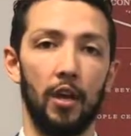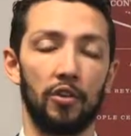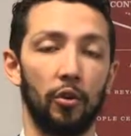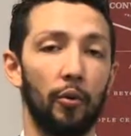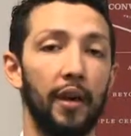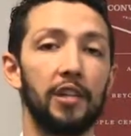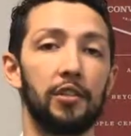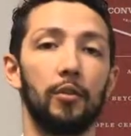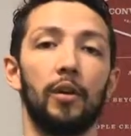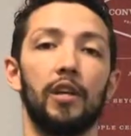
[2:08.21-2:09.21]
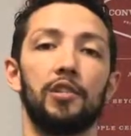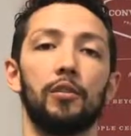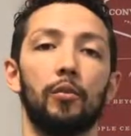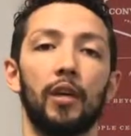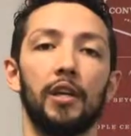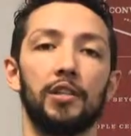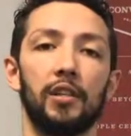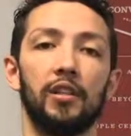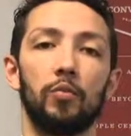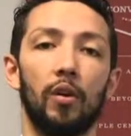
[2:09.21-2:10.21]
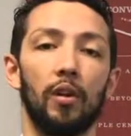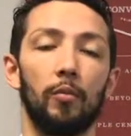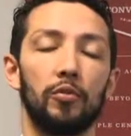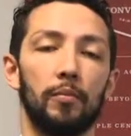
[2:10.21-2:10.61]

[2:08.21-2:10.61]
So location is one of the most